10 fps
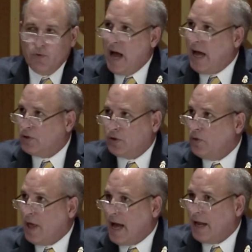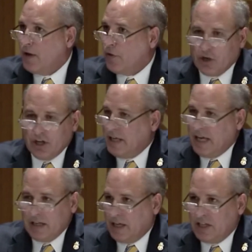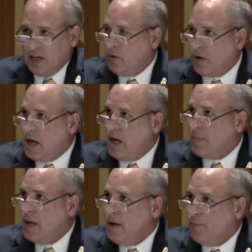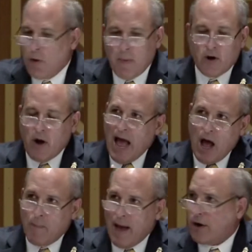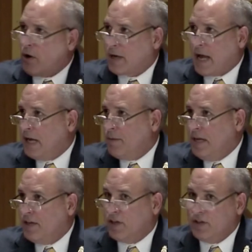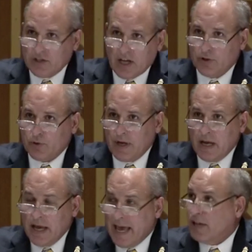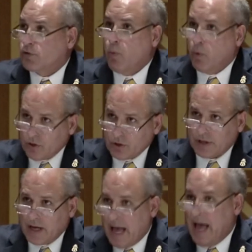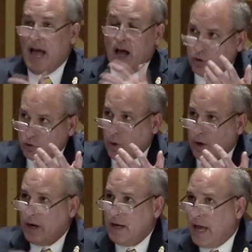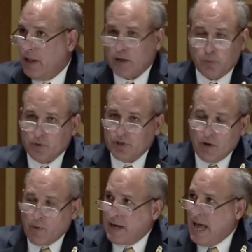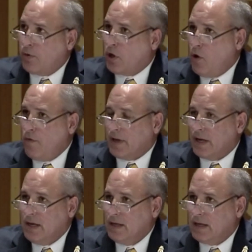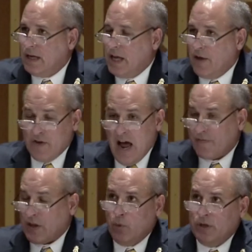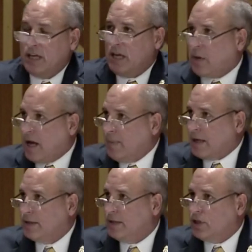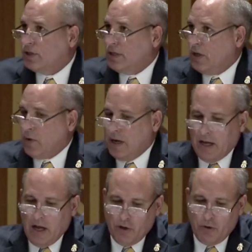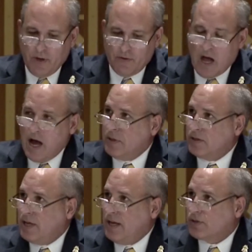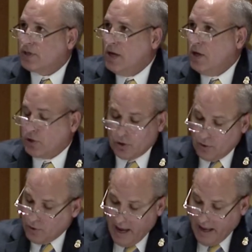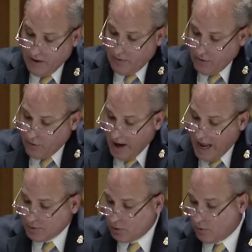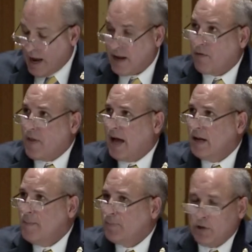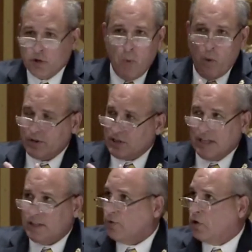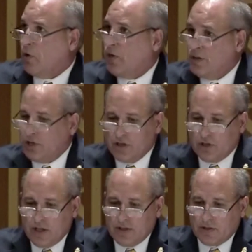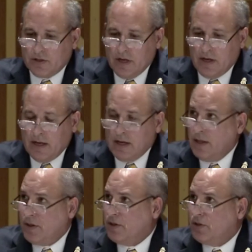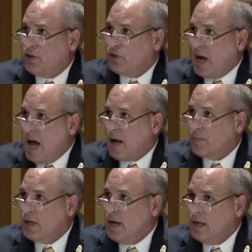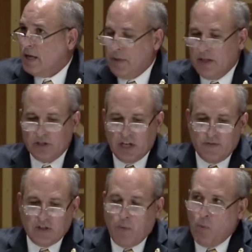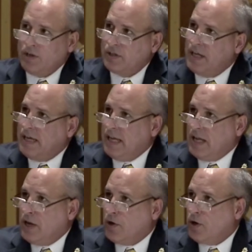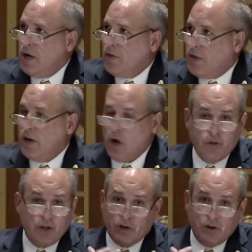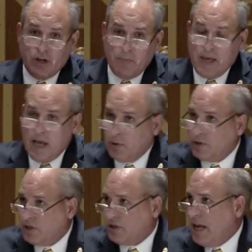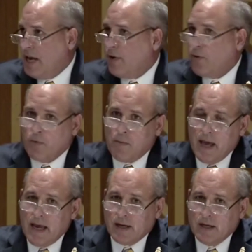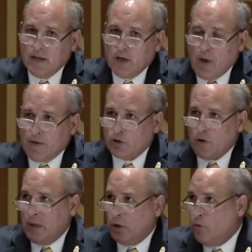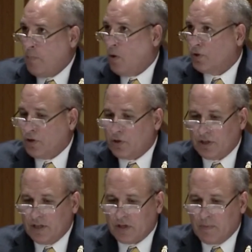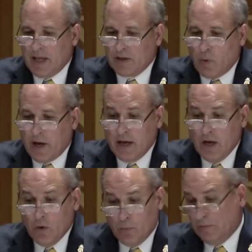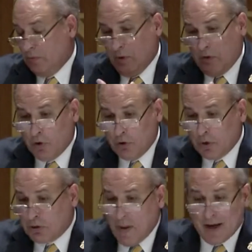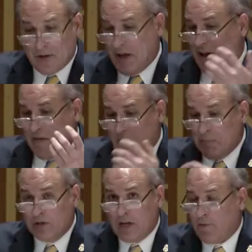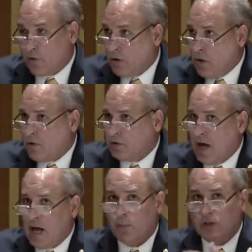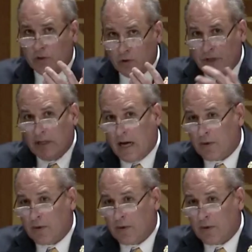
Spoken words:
do not do that, they're going to continue to come. No matter how bad our economy is in this country, it's worse elsewhere. And that's what we're seeing right now with COVID. If not, they wouldn't keep coming. It's just, you know, a little bit of common sense. So you're absolutely right on that. And there's more incentives, though, than just you know, the jobs. I mean, the incentives that once they get here, they know that they're going to be able to stay here and remain. We have so many loopholes in our system, and that's why, with all due respect, I've been saying for a long time, we still need